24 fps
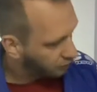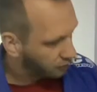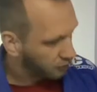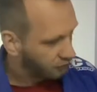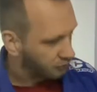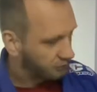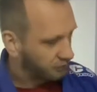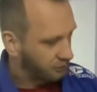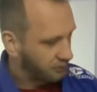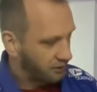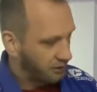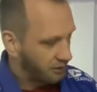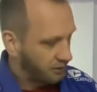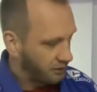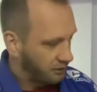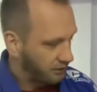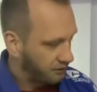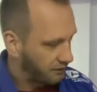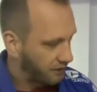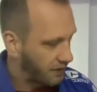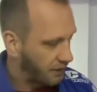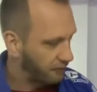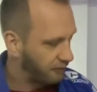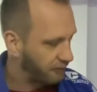the
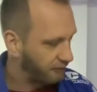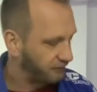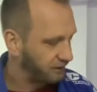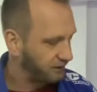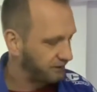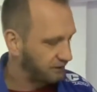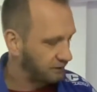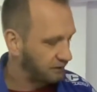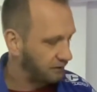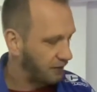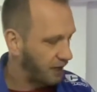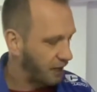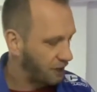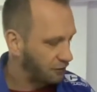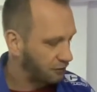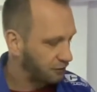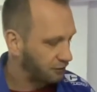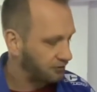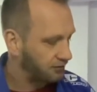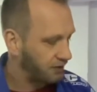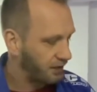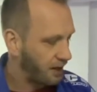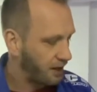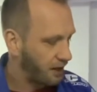type of
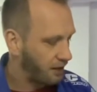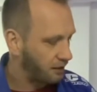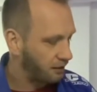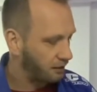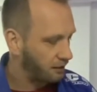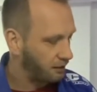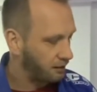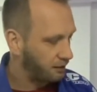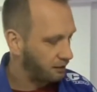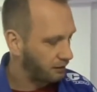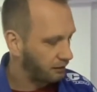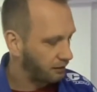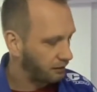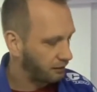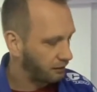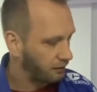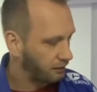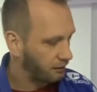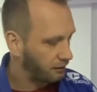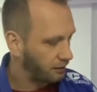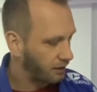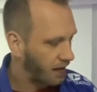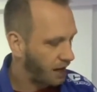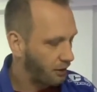dislocations and
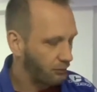how they